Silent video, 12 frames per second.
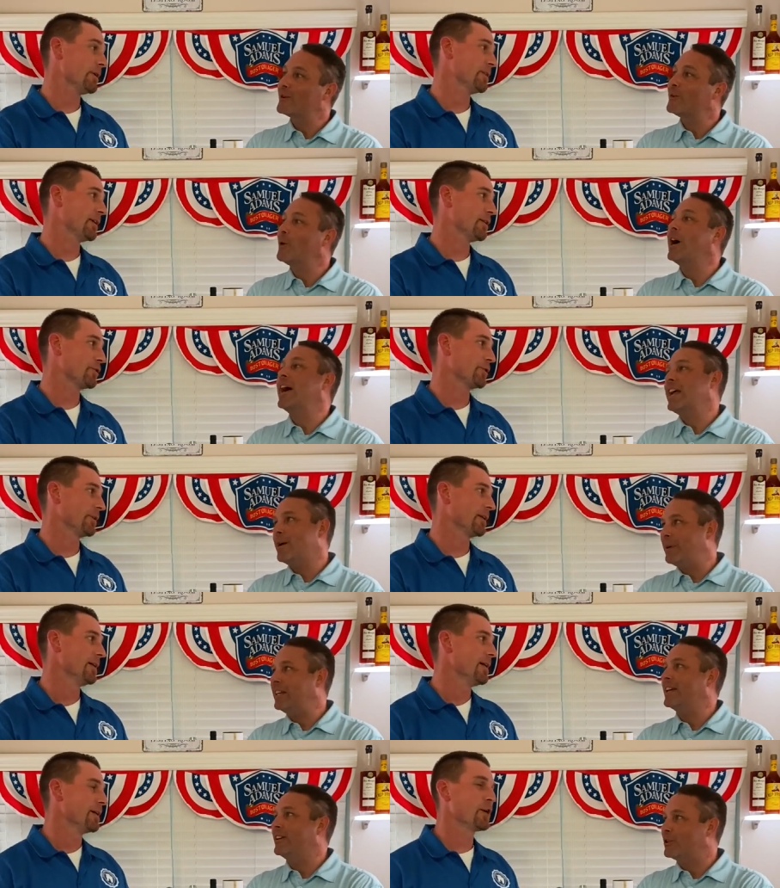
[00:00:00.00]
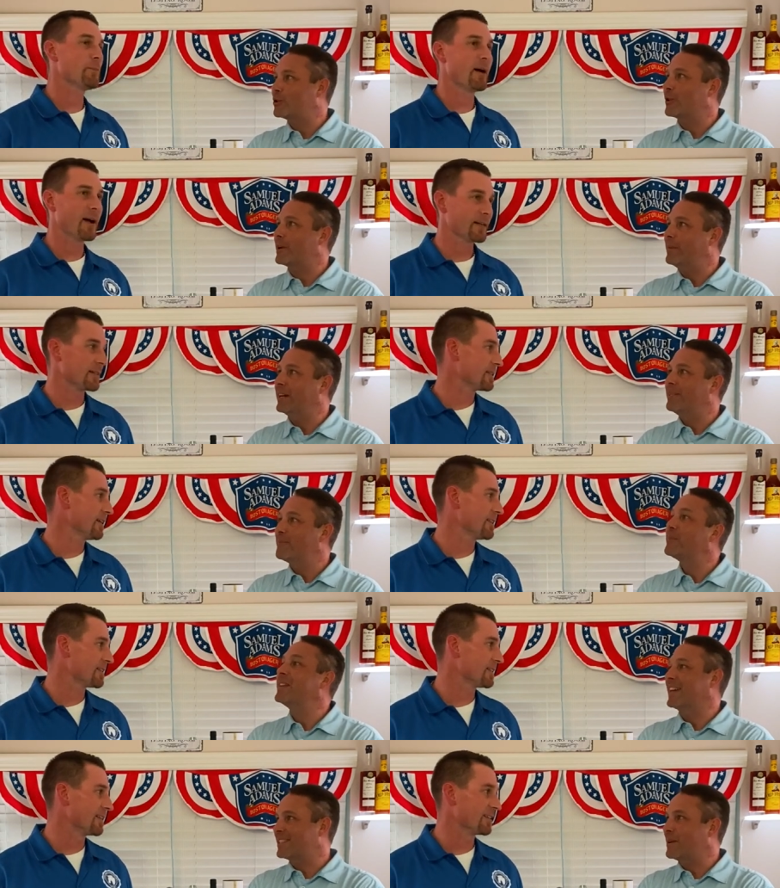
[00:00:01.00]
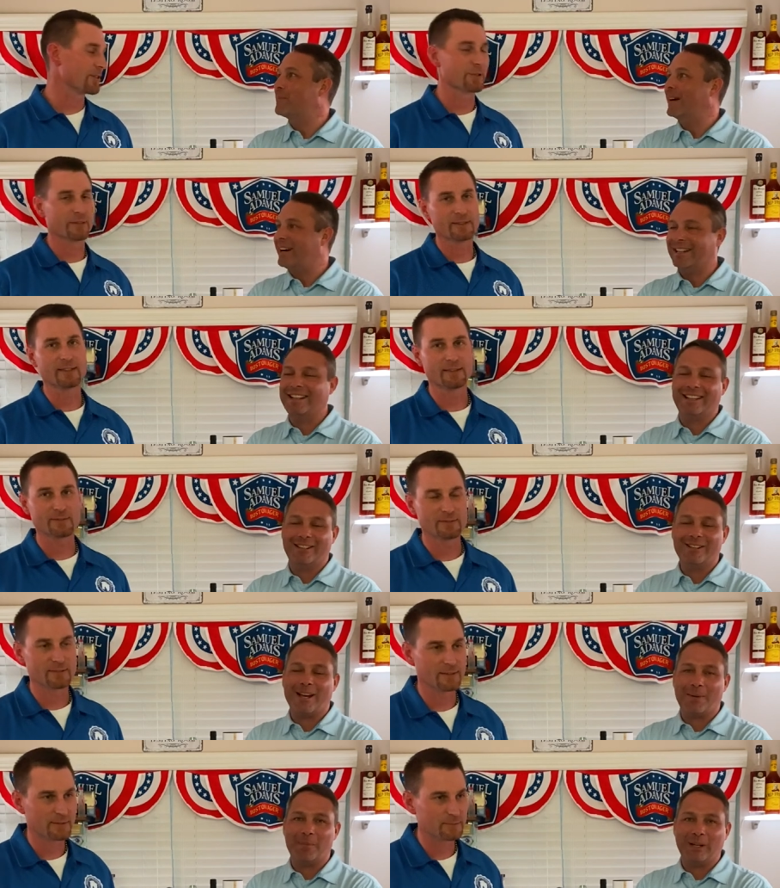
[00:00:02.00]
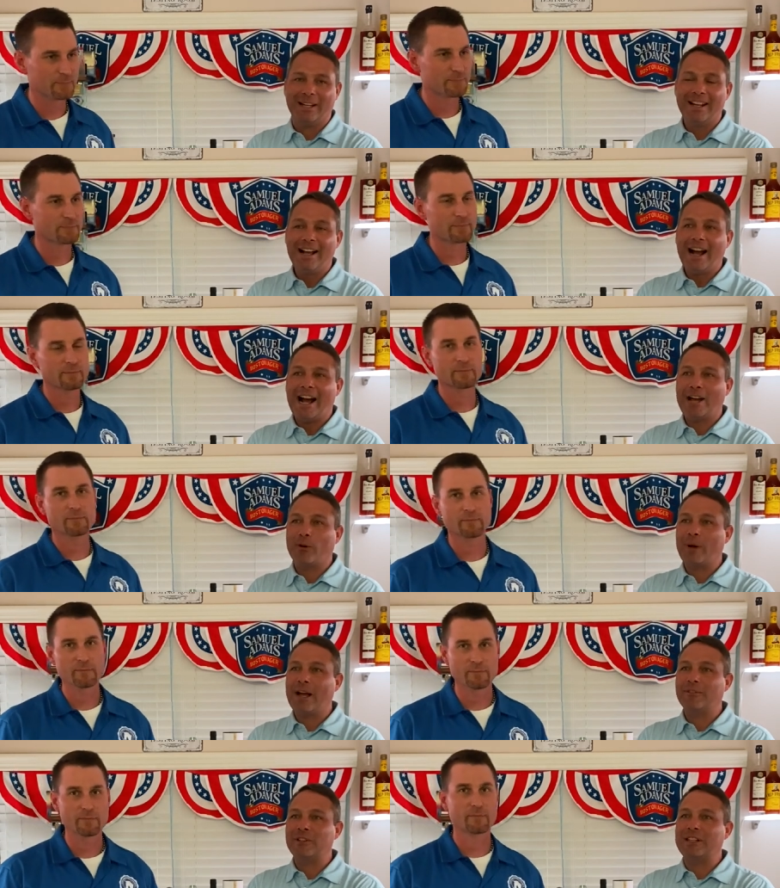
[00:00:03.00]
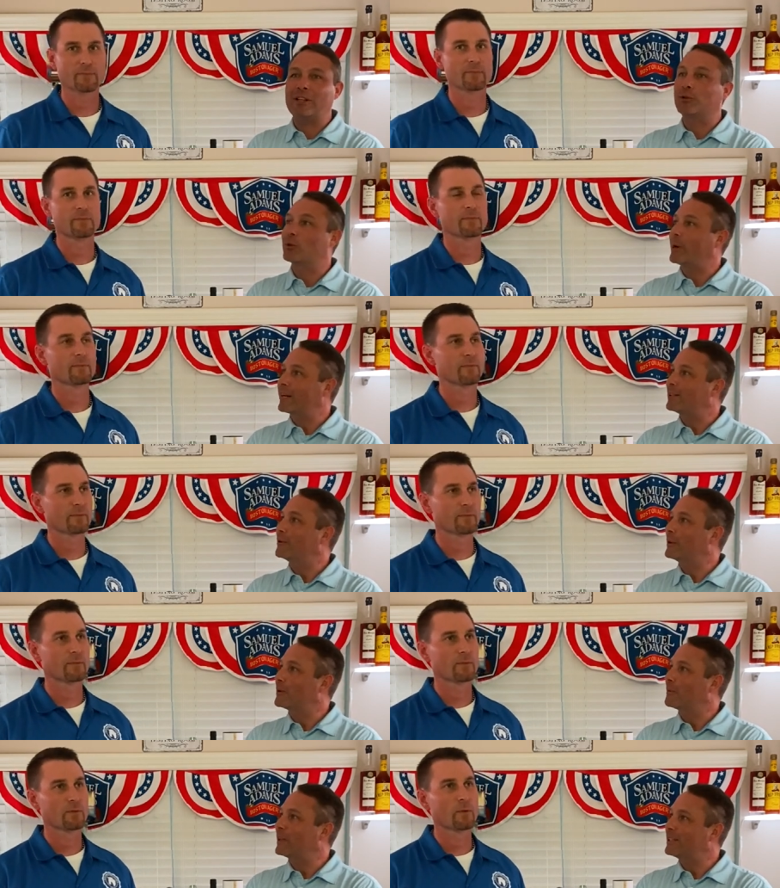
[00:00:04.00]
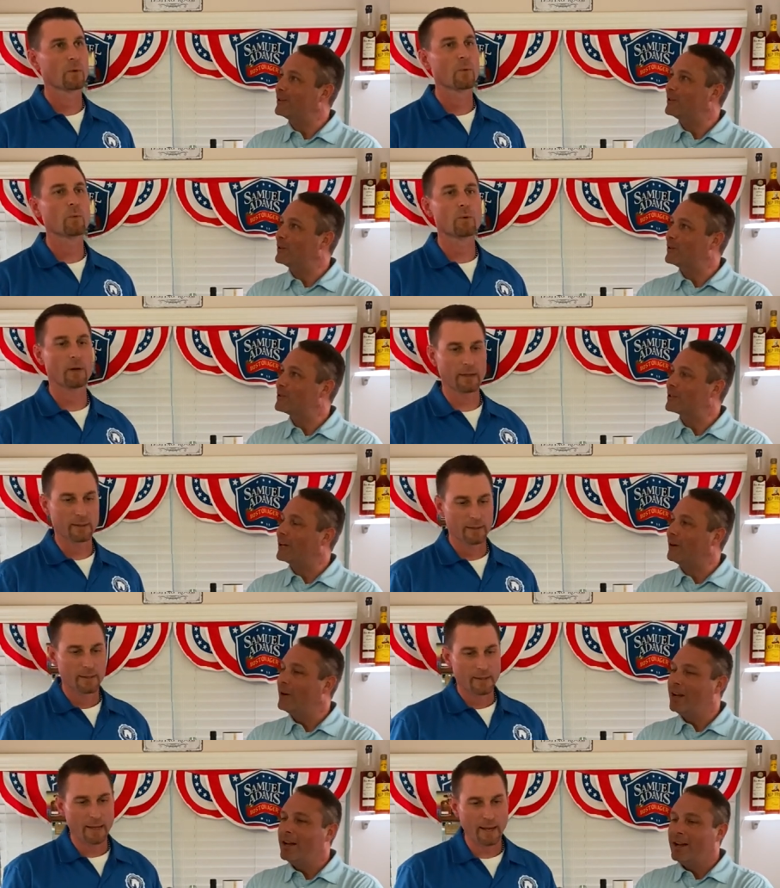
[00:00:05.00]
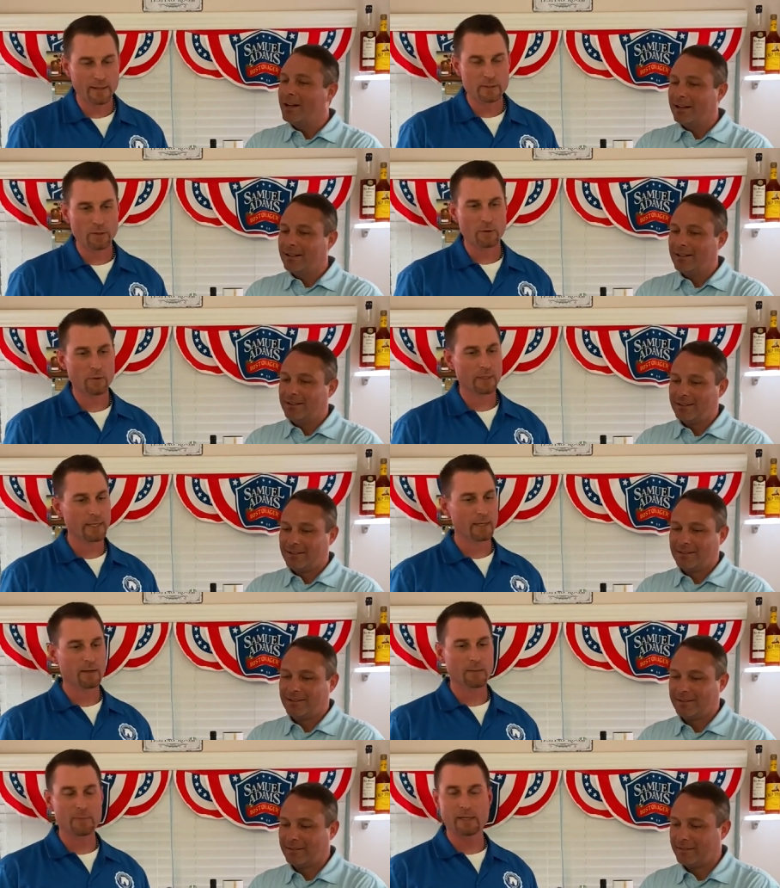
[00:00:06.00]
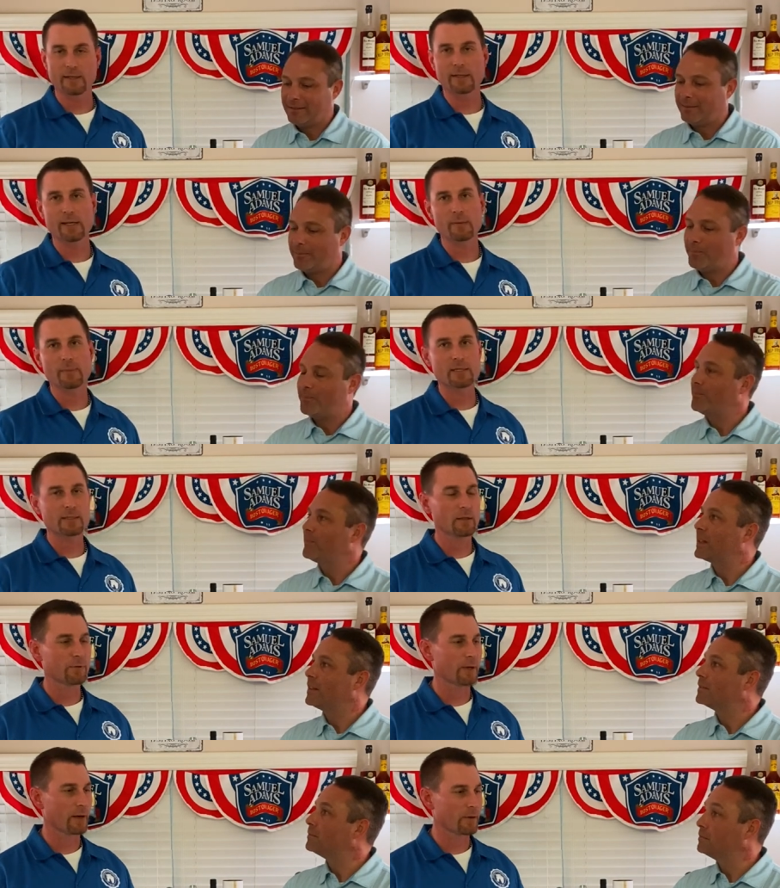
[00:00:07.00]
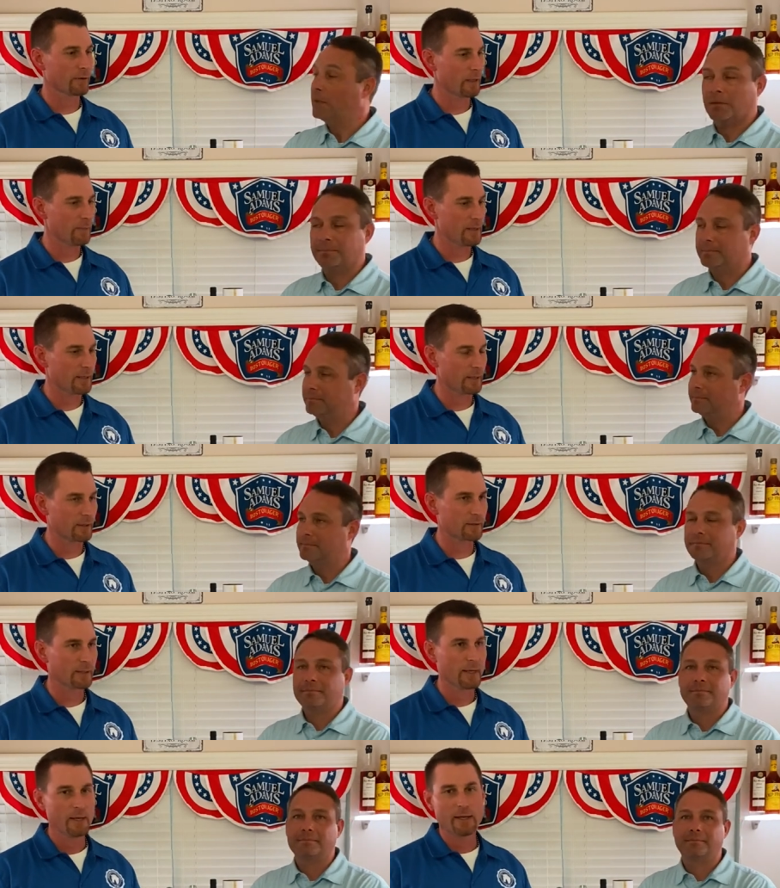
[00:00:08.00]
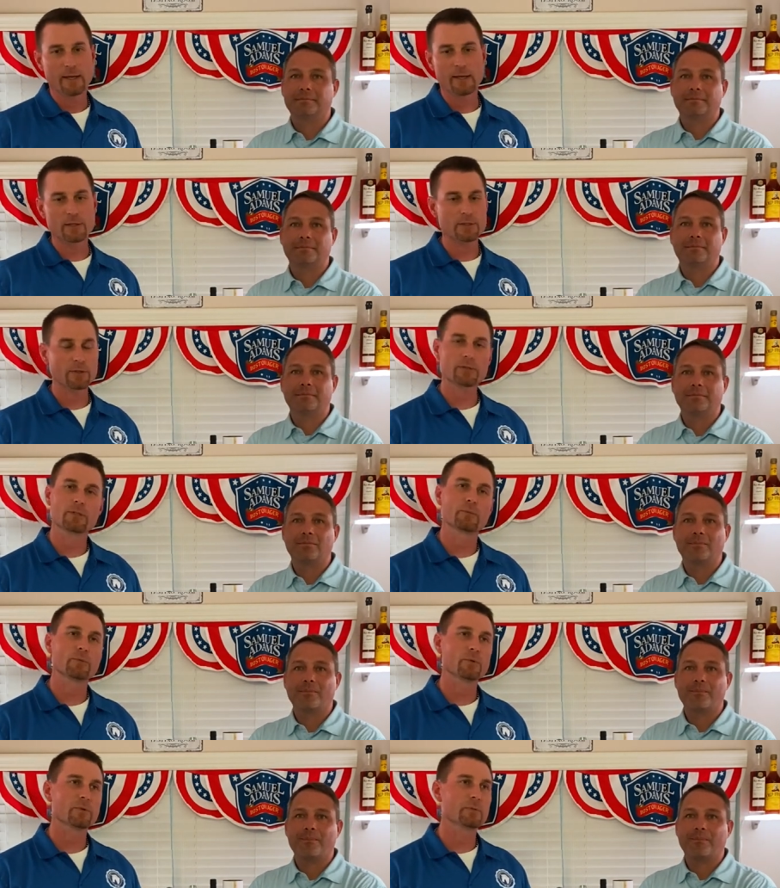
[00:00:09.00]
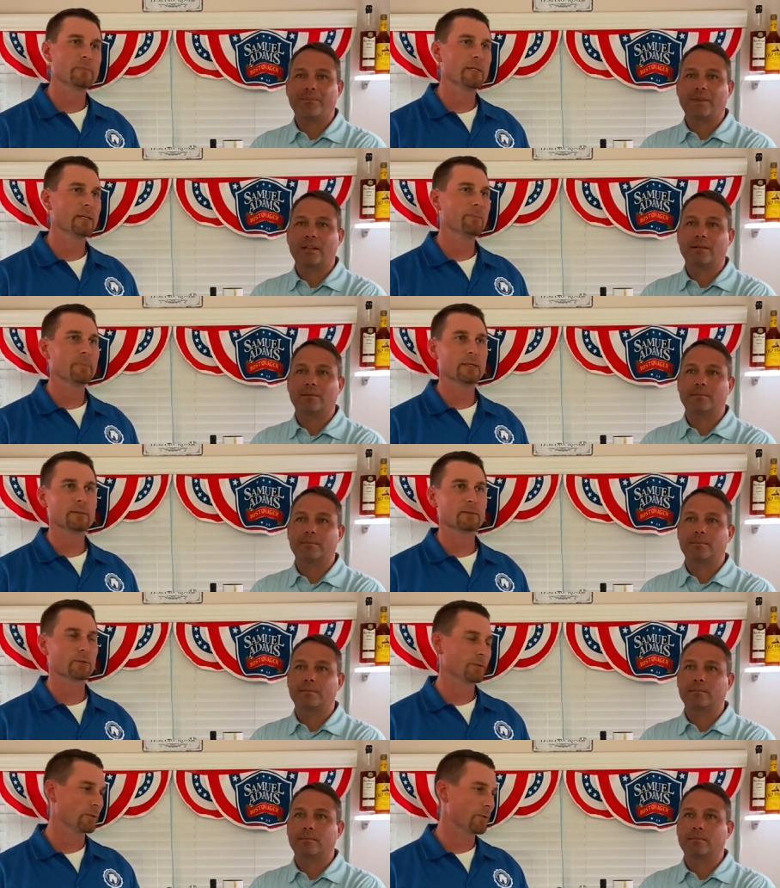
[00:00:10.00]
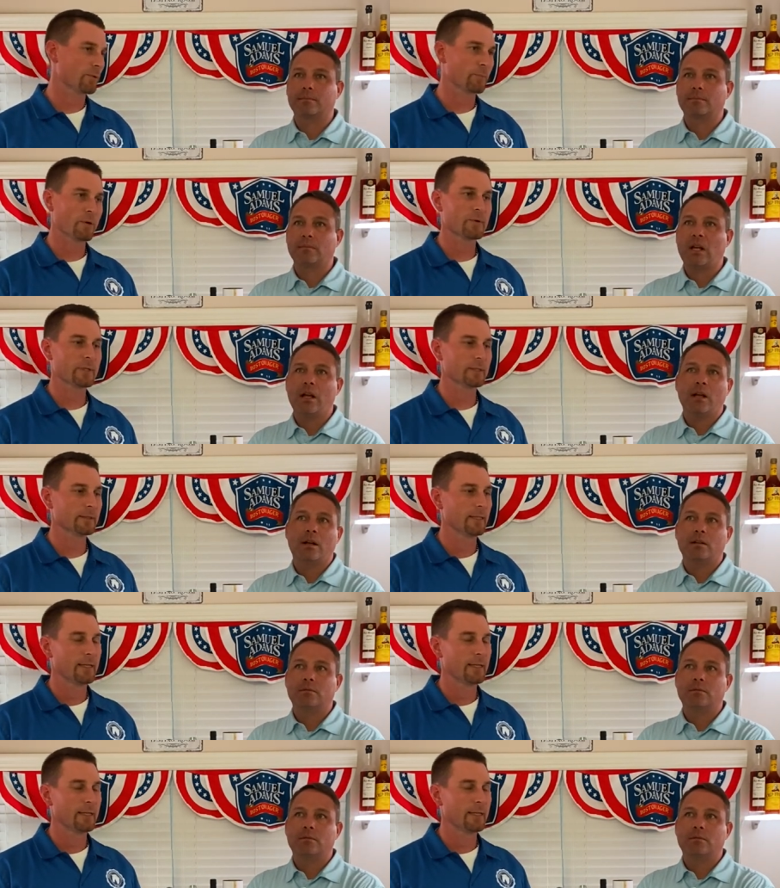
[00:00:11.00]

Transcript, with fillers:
Speaker 1: in the well, industry. I am in the industry. You're behind the scenes. Yes, the I'm behind yeah, it. Yeah, yeah, but I don't have to deal directly with him like you do. Right. So.
Speaker 2: And, and, so again, I'm not going to kick myself, and I don't no. need to be kicked. Is there some rules being bent or broken?